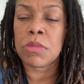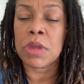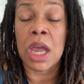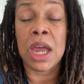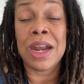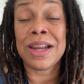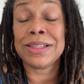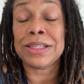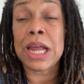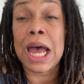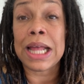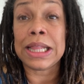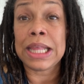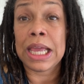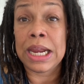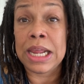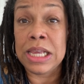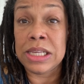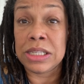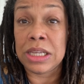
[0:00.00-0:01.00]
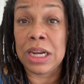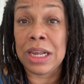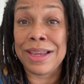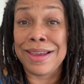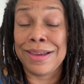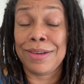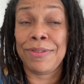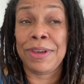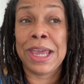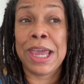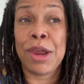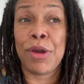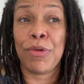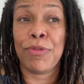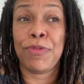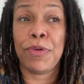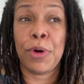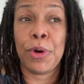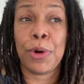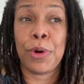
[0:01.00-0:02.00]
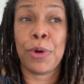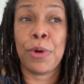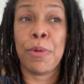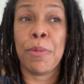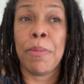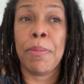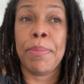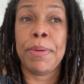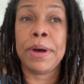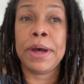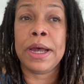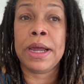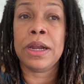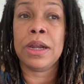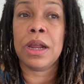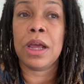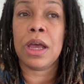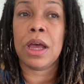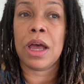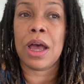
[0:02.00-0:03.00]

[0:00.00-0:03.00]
and it's not that easy to get care for her, but